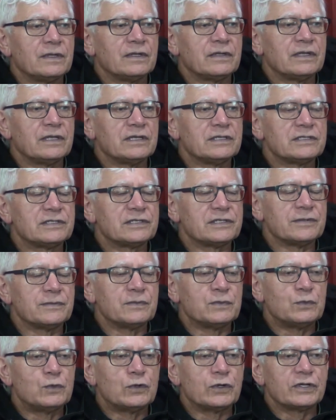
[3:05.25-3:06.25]
there's
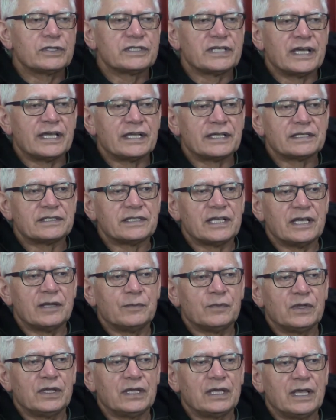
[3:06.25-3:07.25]
some water takes
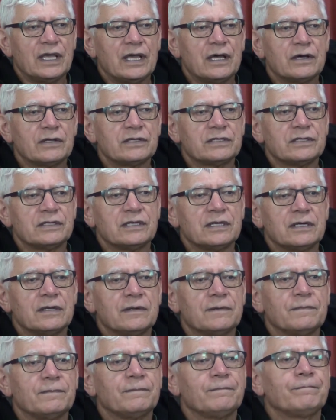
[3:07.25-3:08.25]
happening out
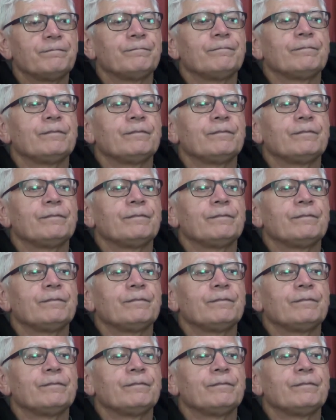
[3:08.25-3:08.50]
around